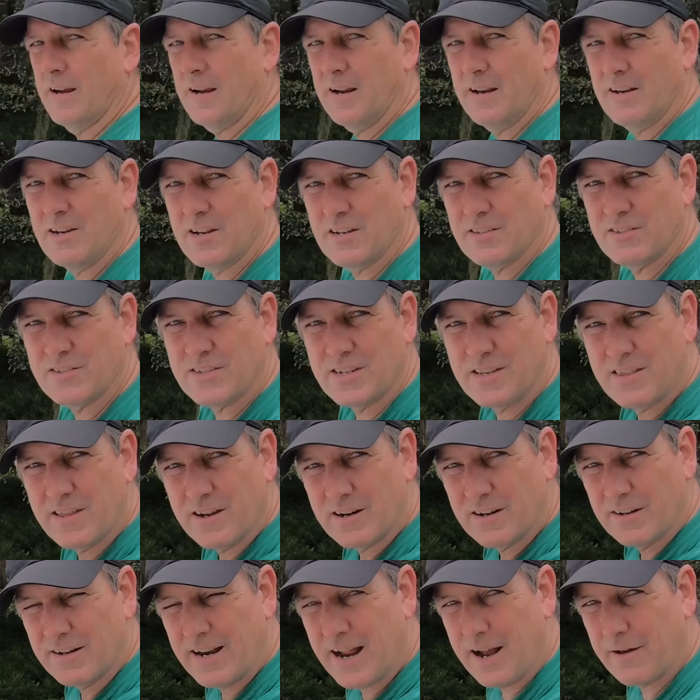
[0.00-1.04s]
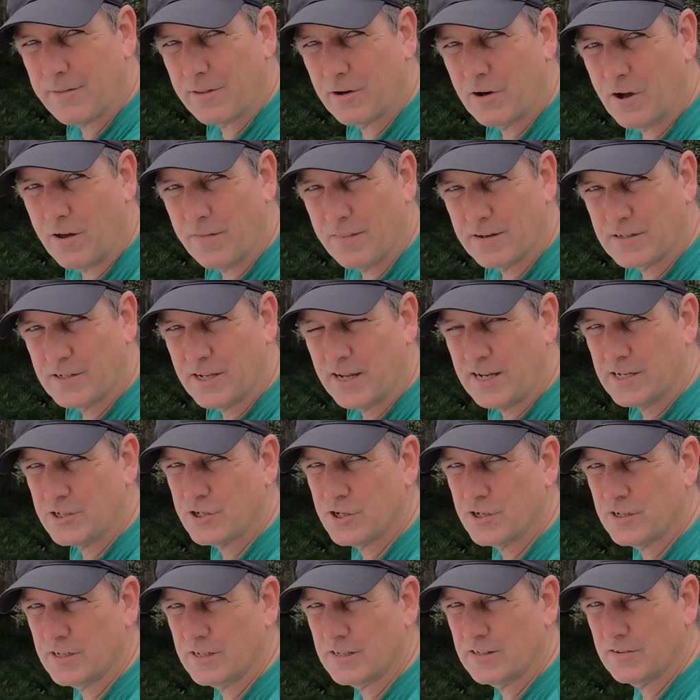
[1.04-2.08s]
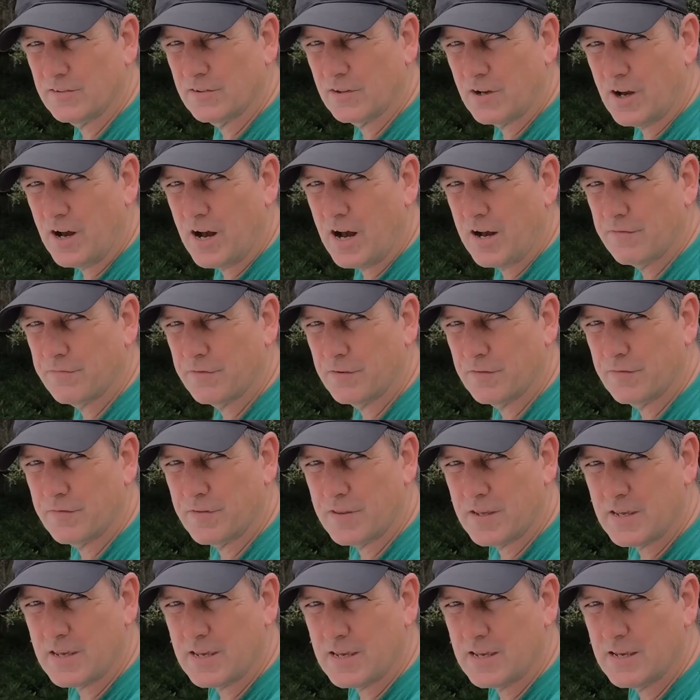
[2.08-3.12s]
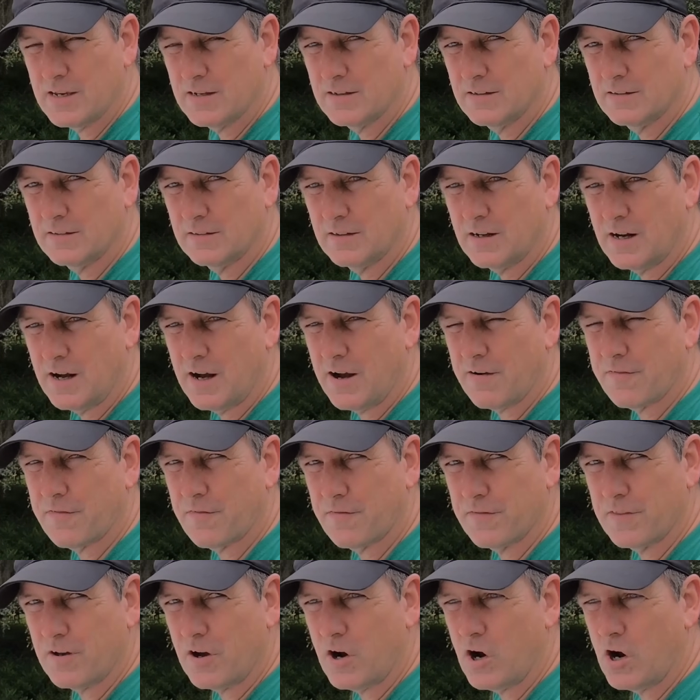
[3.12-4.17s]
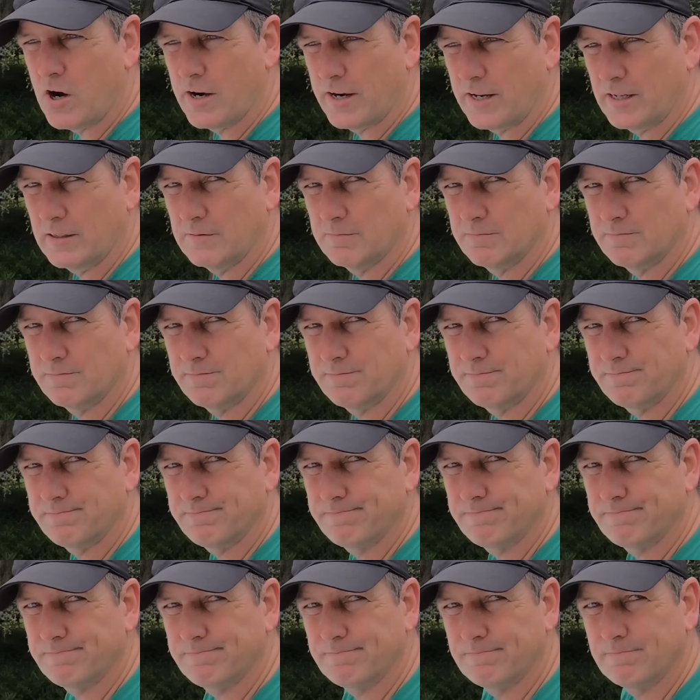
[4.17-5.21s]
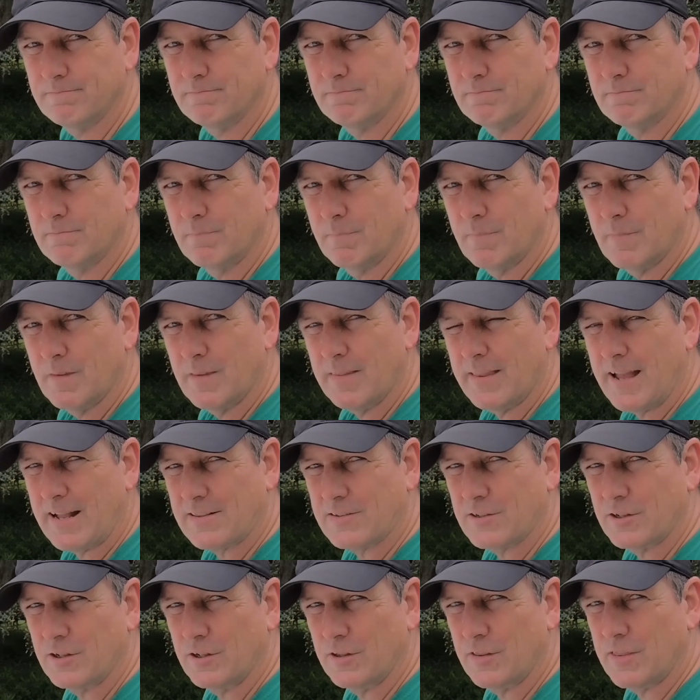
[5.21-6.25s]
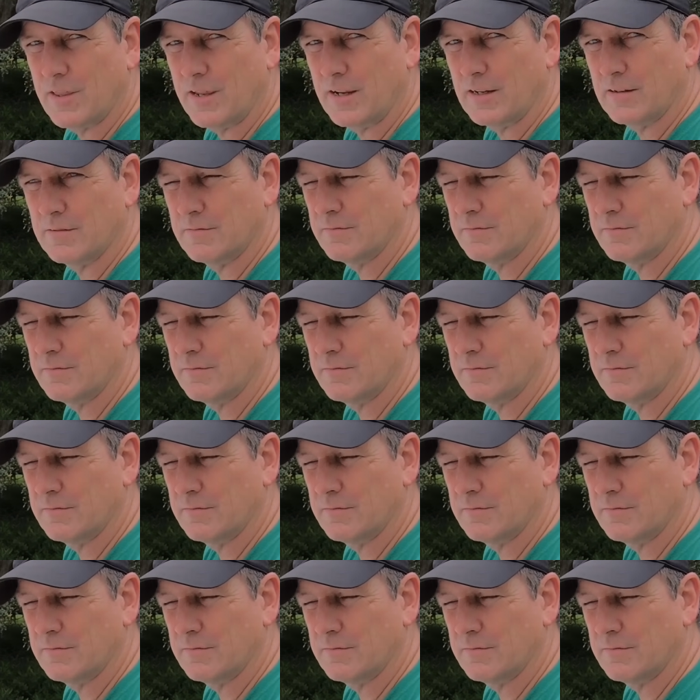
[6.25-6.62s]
And you can see there now that all the tension is off of the off of the awning. That's a good thing.